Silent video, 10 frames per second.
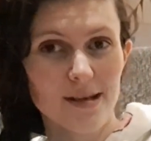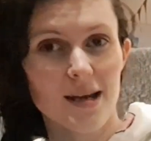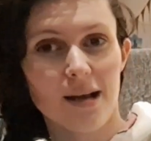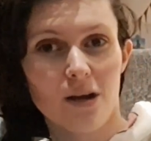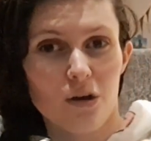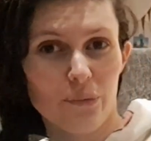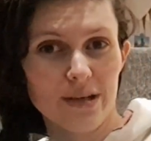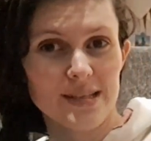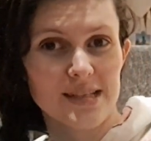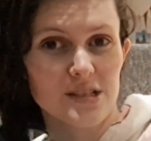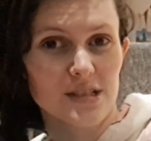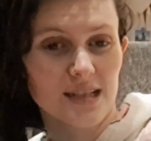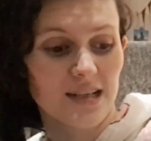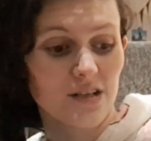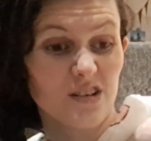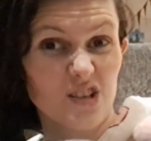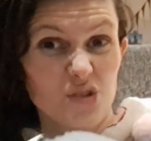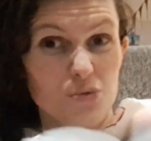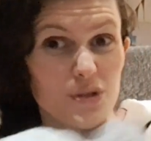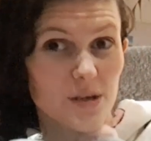and I can't wait to get to kind of
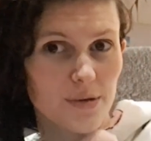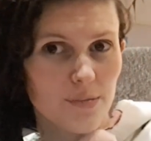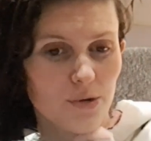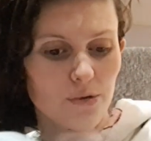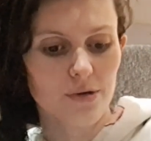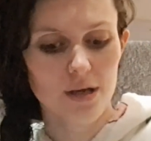use it a bit more.